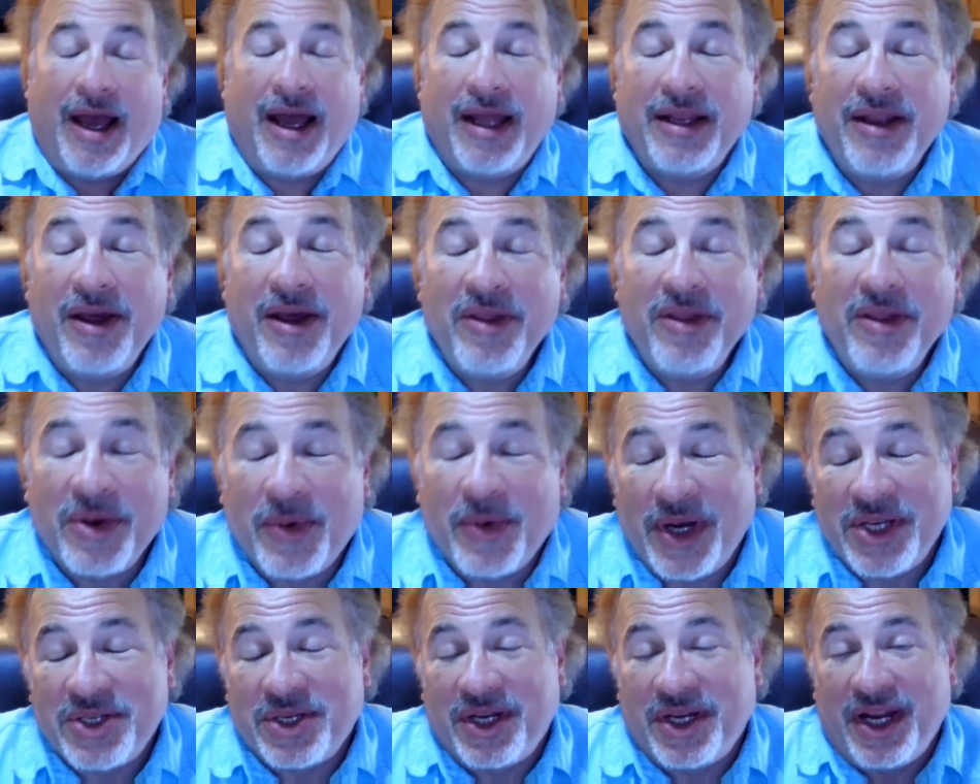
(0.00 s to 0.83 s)
Another
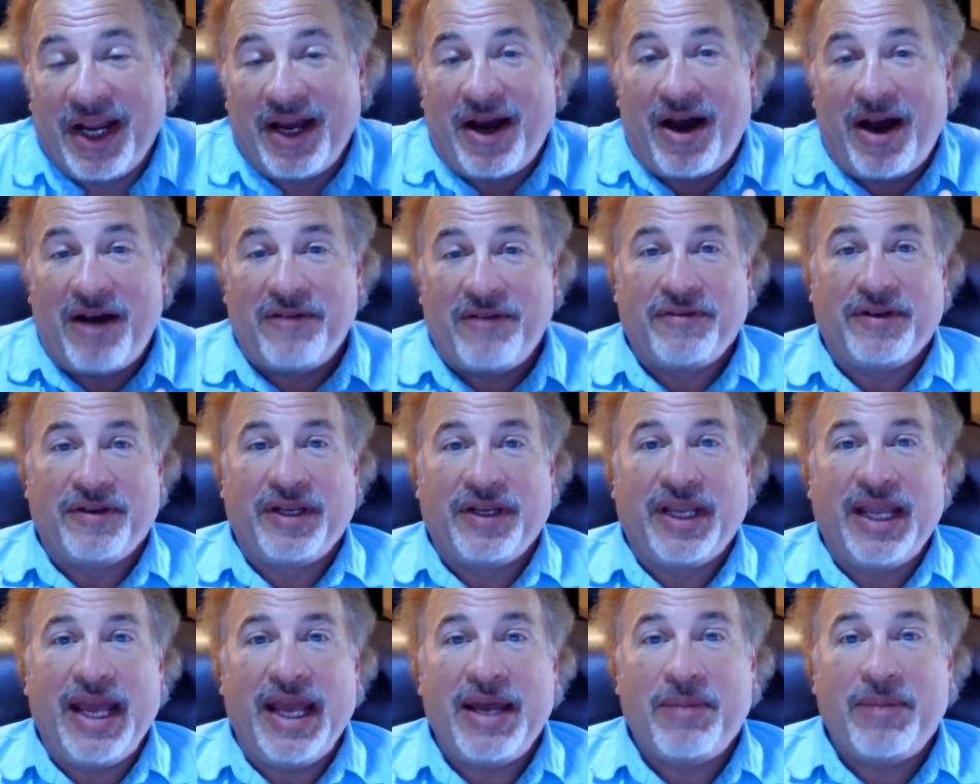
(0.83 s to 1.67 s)
question I often
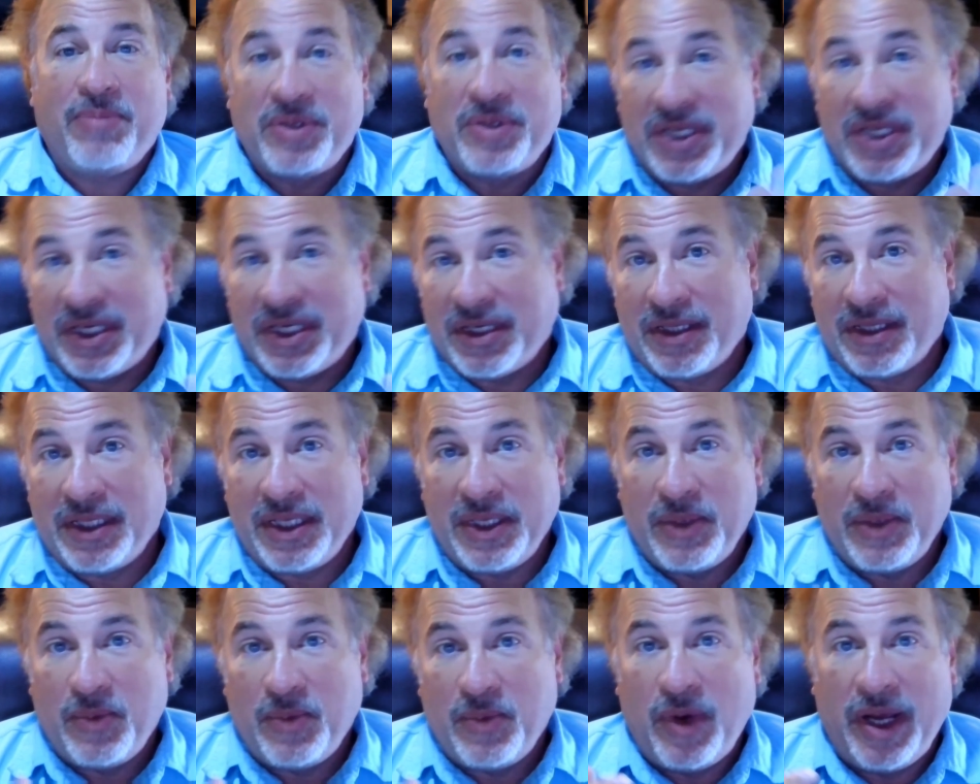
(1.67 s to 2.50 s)
get,
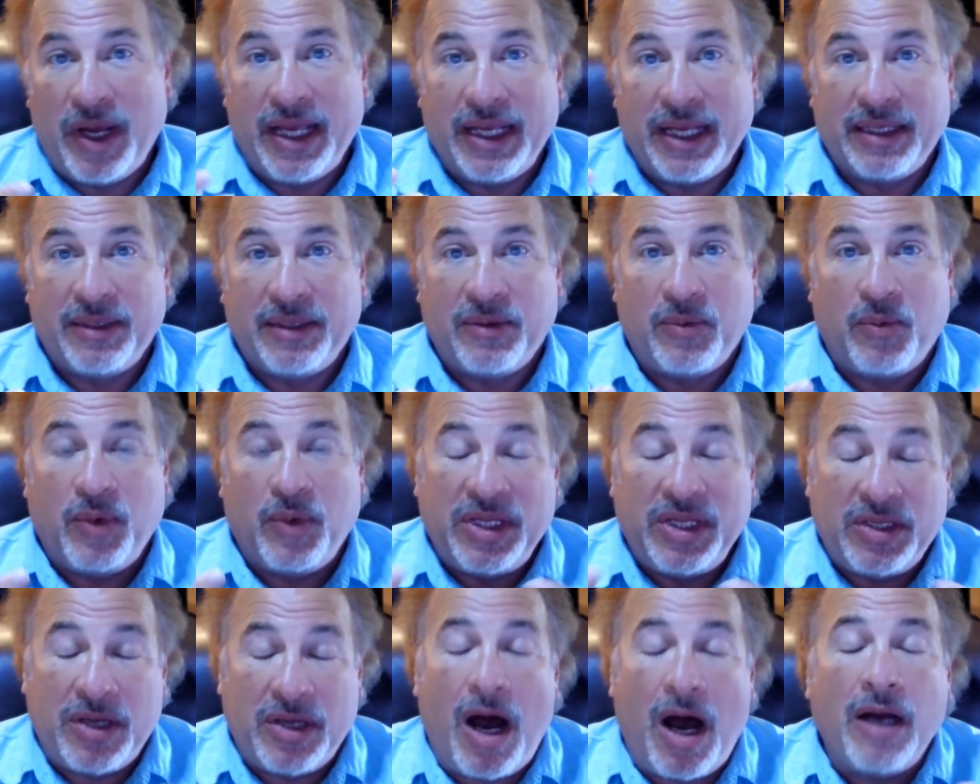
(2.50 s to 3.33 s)
particularly when
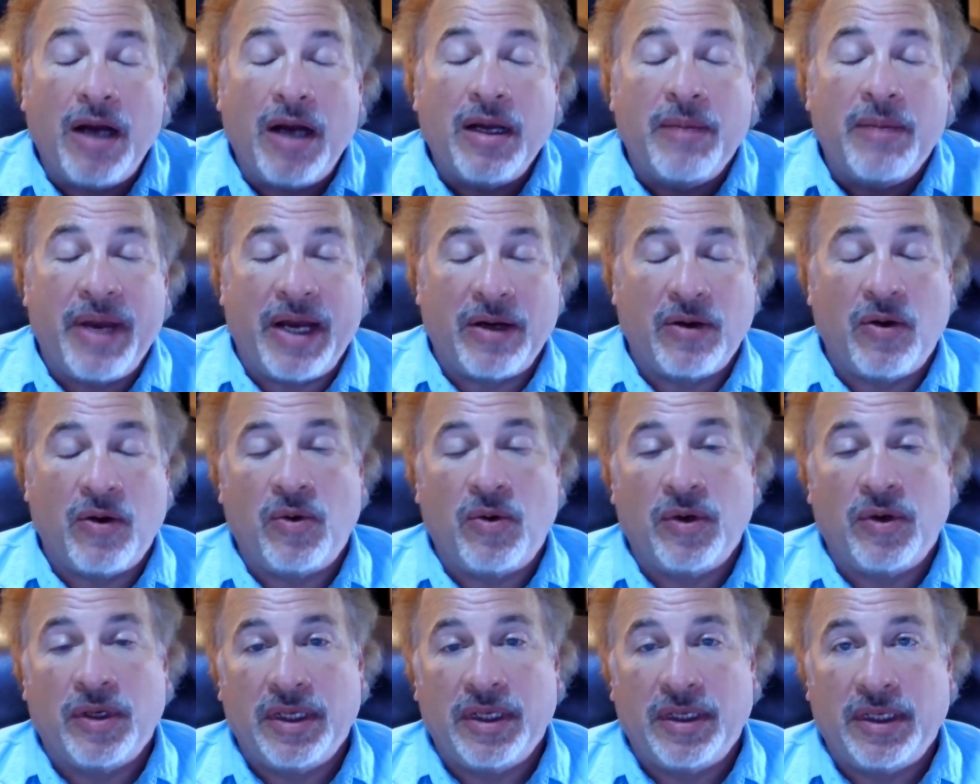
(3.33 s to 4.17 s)
we talk about
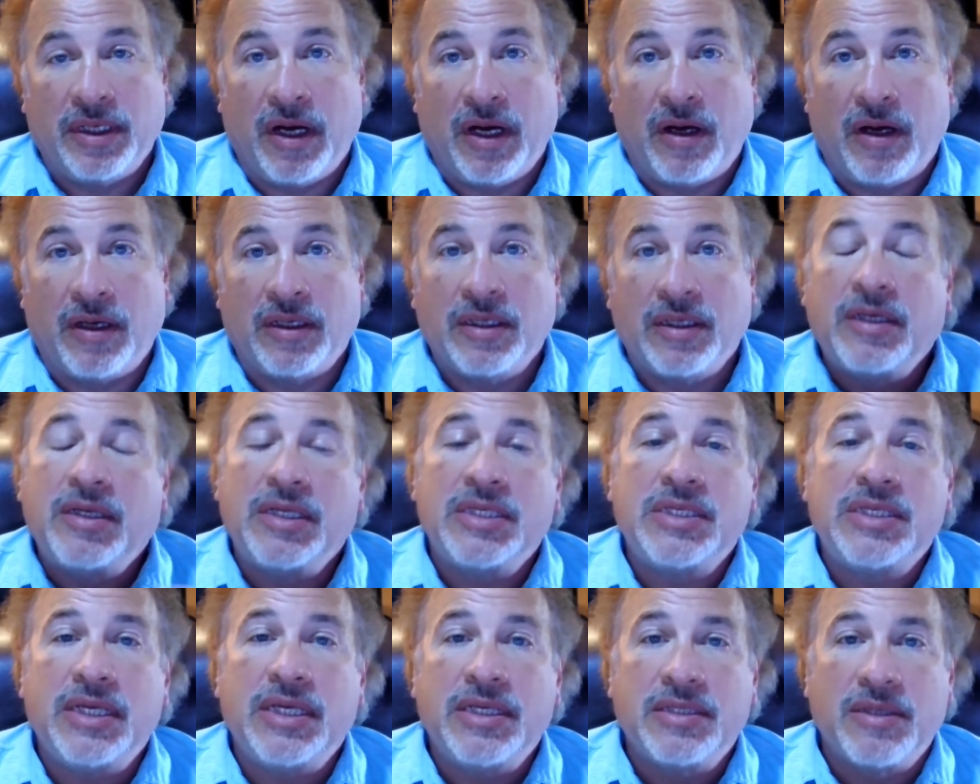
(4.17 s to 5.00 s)
coronary artery
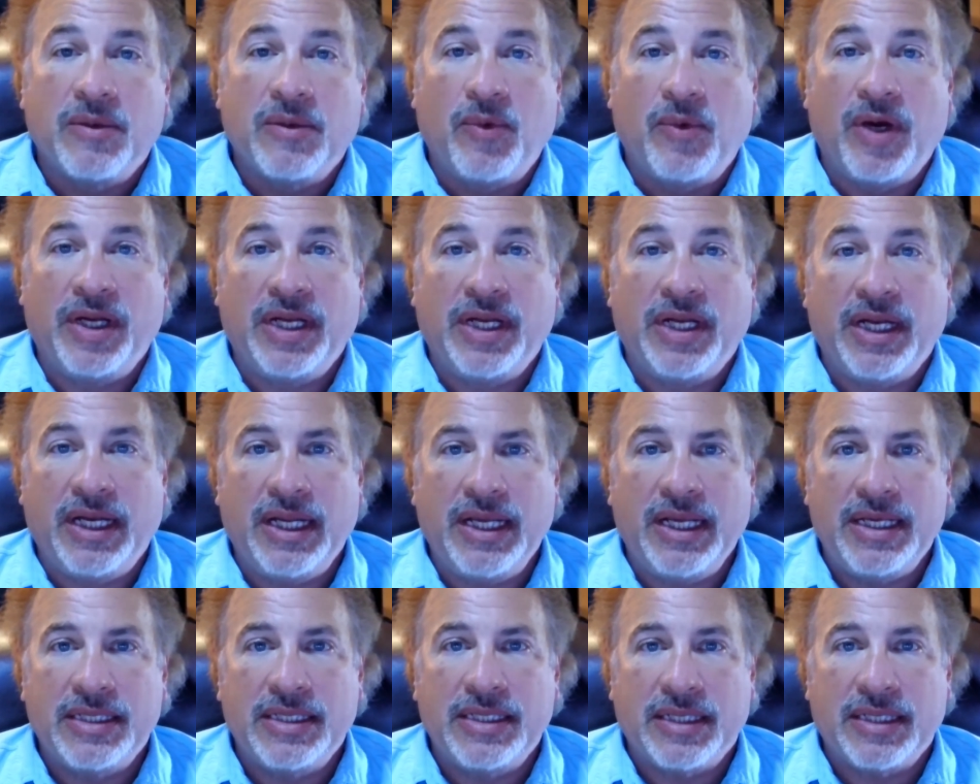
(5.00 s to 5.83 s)
disease and what it
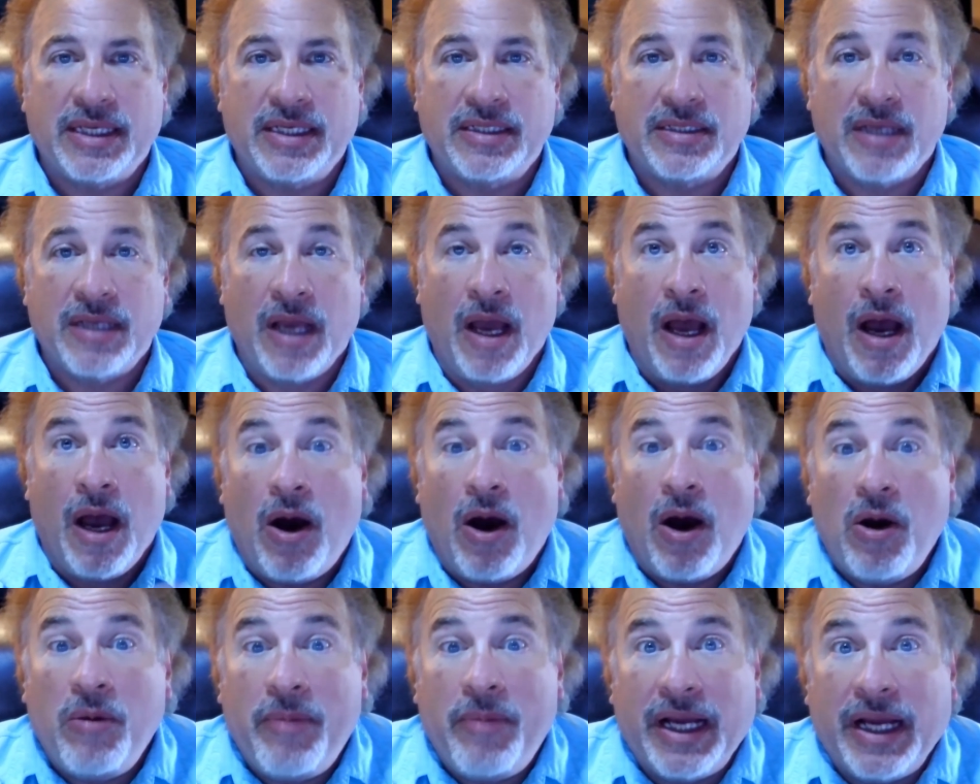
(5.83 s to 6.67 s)
is,
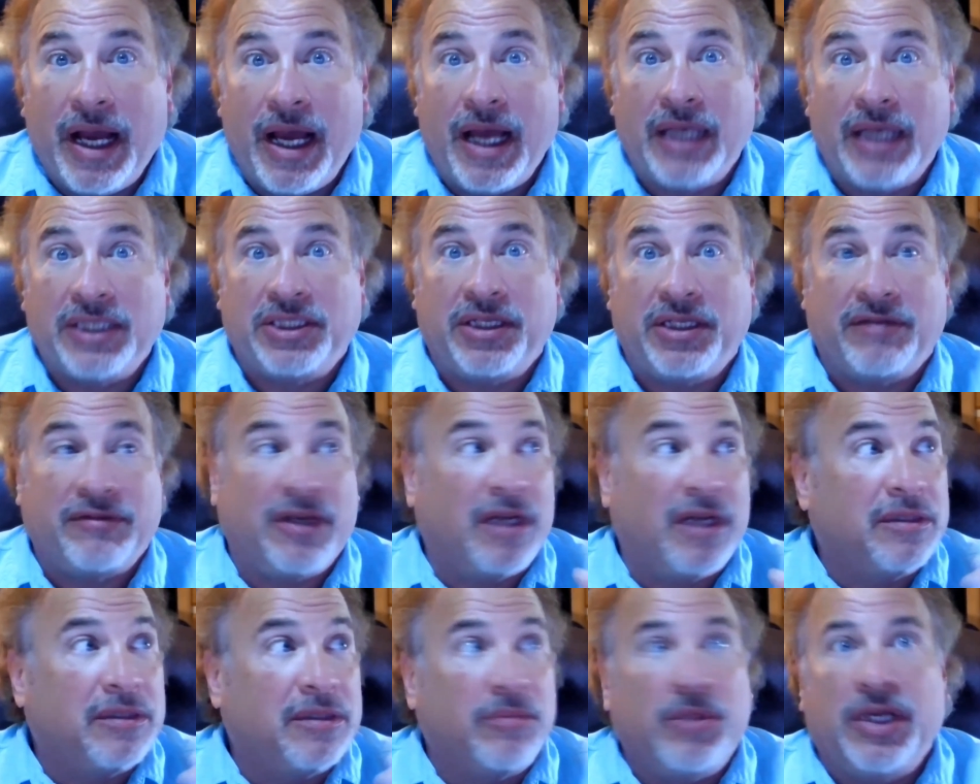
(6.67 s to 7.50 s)
oh my gosh, Chef
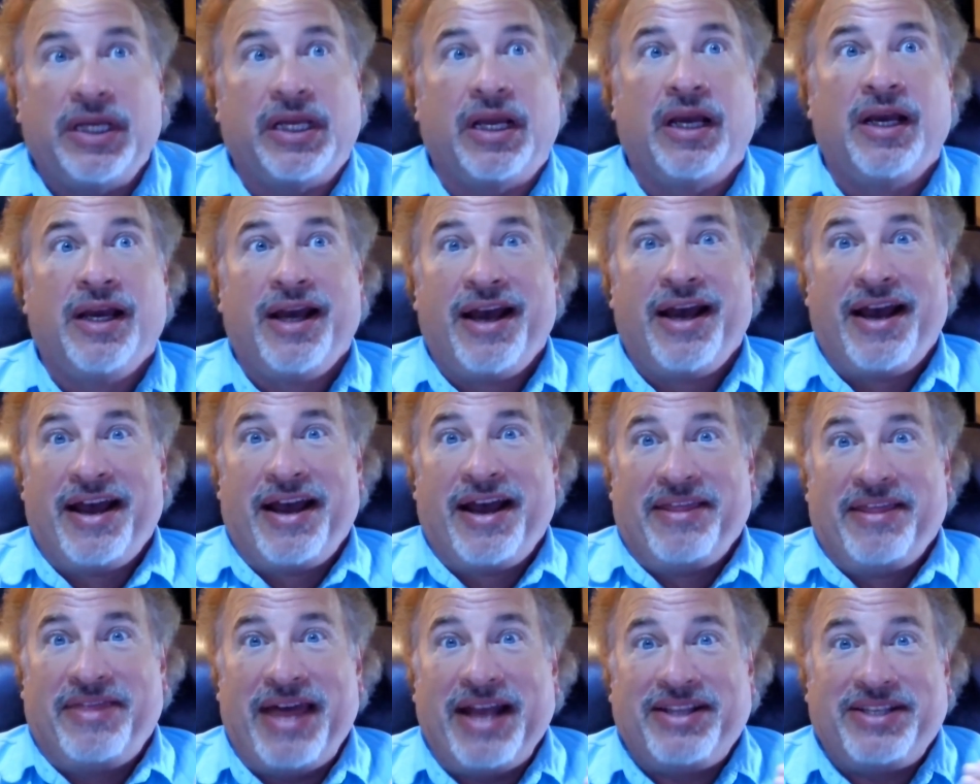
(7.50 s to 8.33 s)
Dr. Mike,
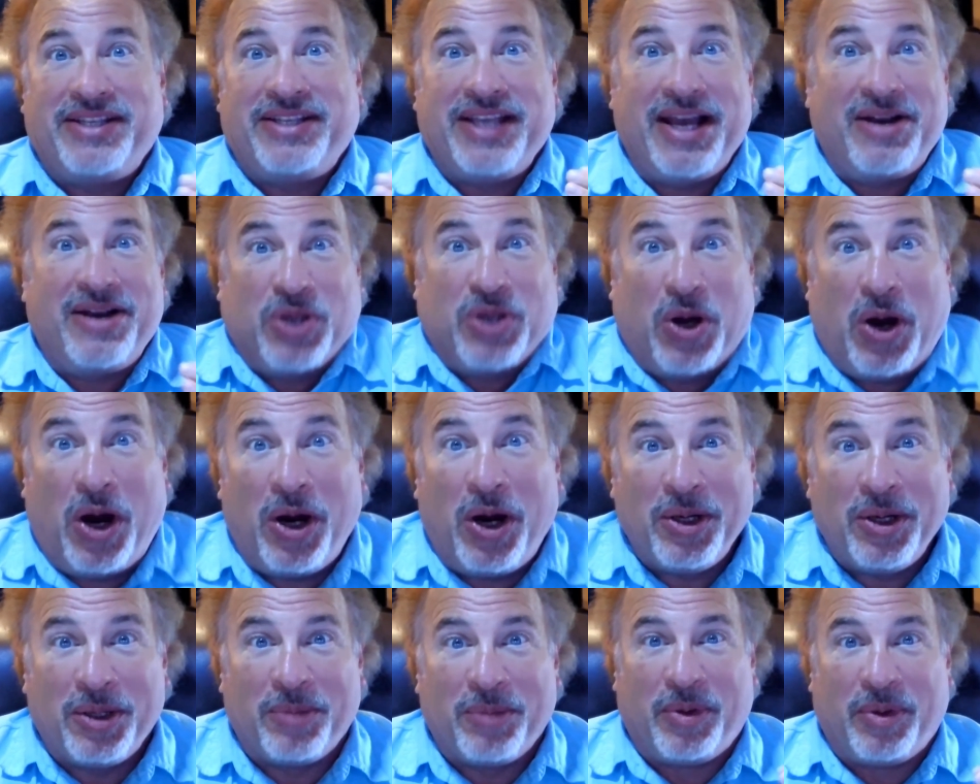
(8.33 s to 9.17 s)
that sounds
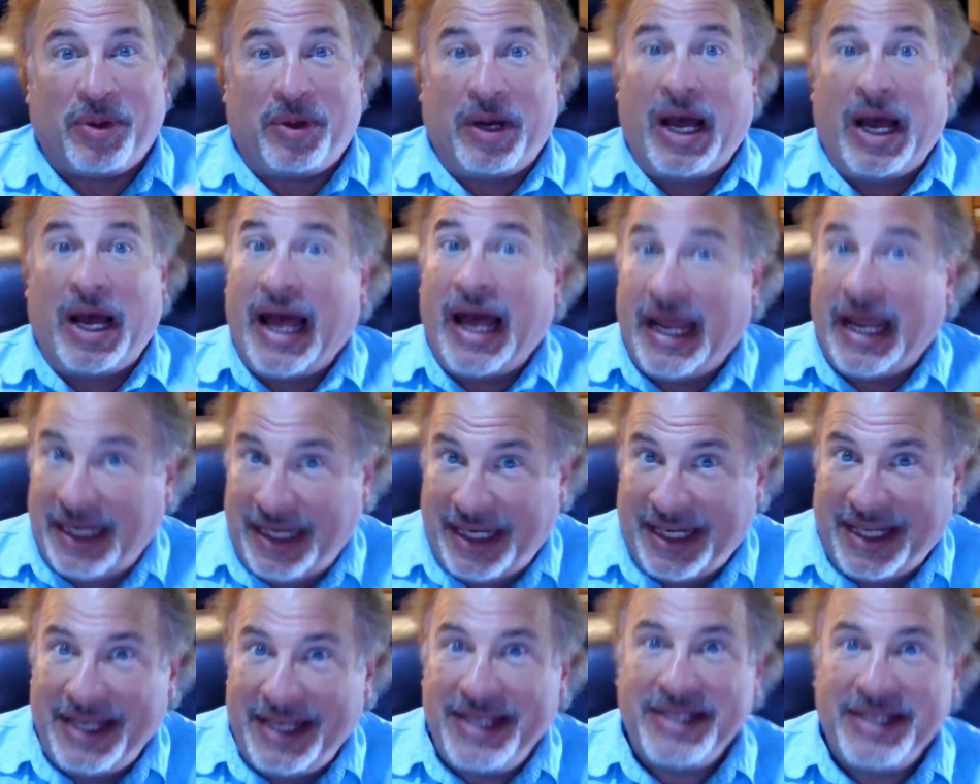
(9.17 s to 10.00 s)
horrible. And
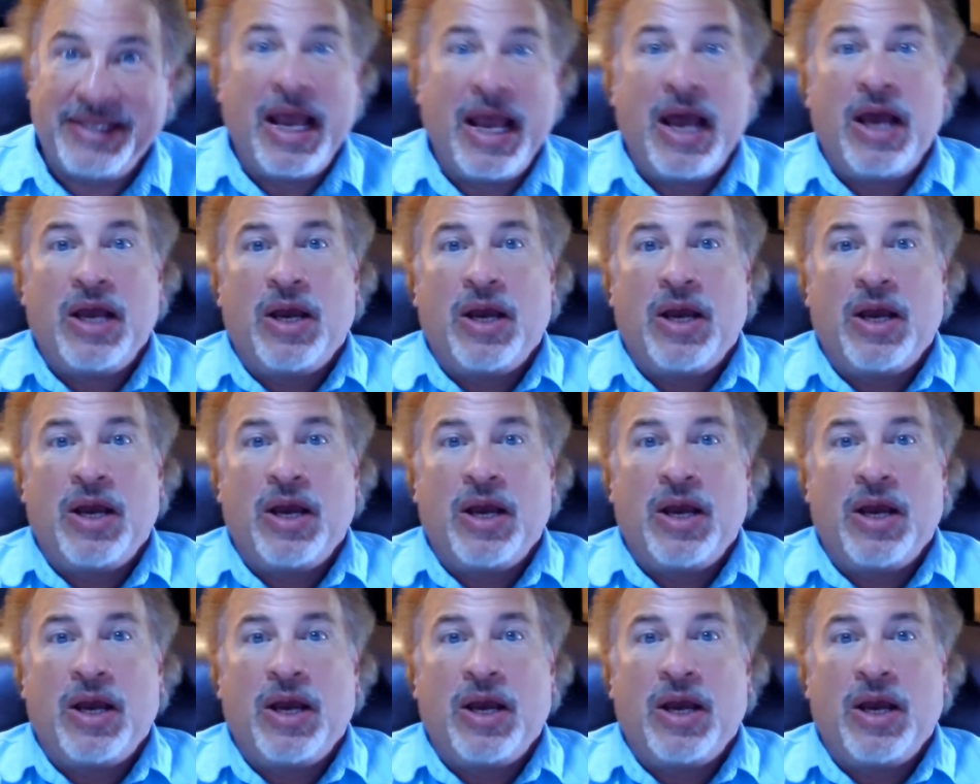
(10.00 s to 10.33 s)
it is.